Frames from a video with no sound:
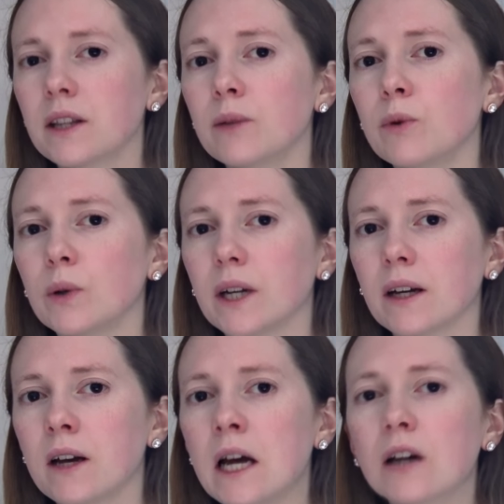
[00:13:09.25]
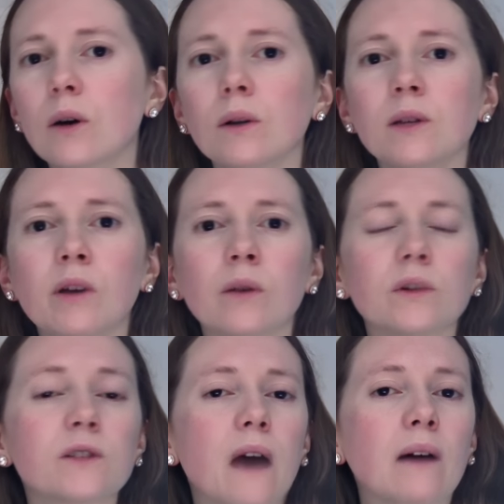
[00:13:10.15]
in the morning, Gottliebin
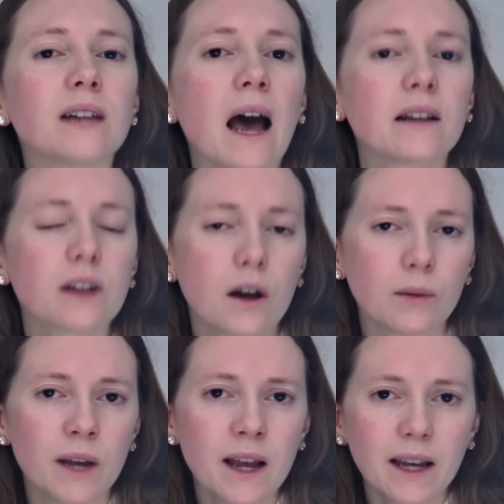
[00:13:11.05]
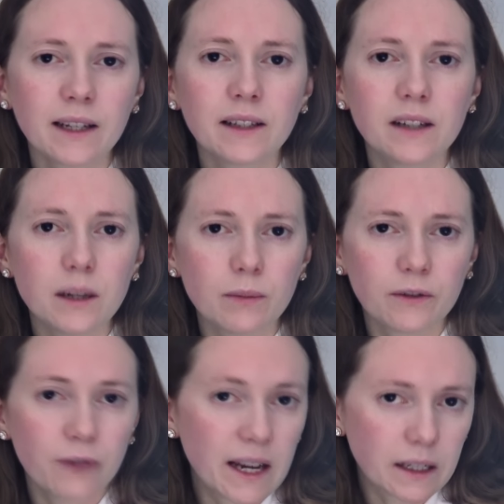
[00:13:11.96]
was found at home in a deep
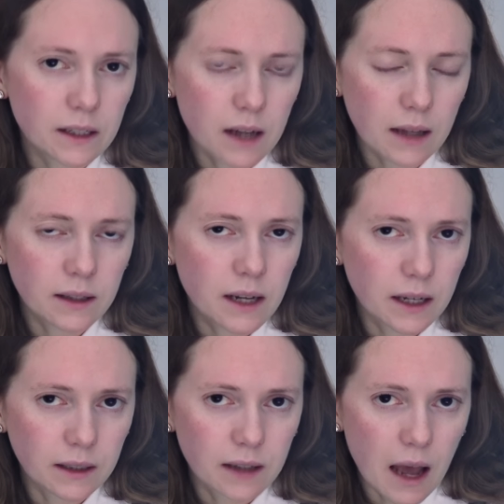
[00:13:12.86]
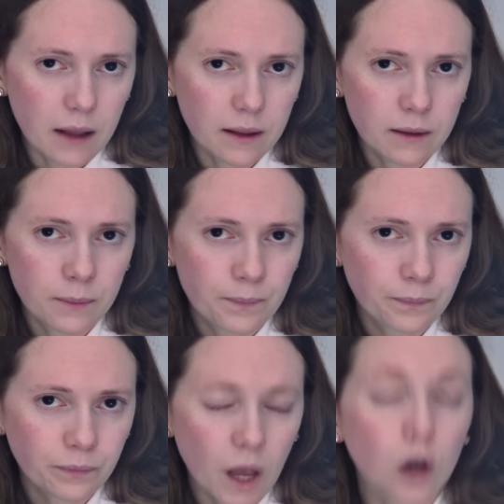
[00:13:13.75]
faint and near death.
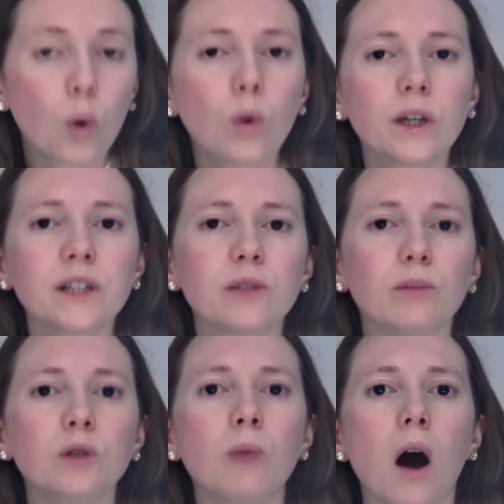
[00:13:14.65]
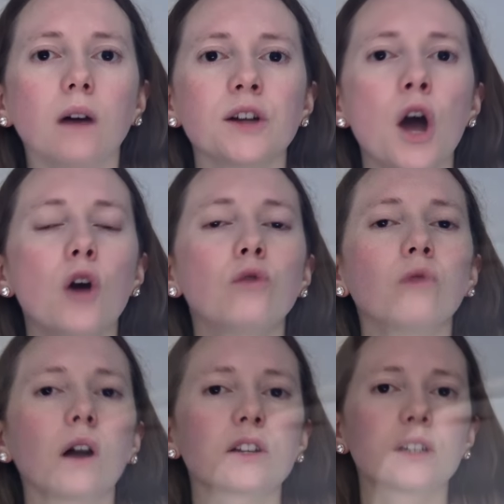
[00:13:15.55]
According to Blumhardt, who
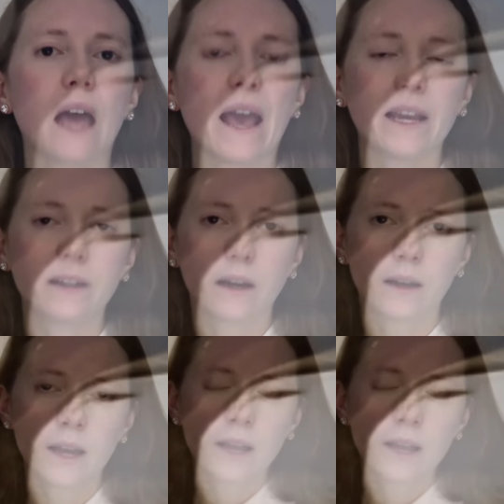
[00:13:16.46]
rushed to aid her,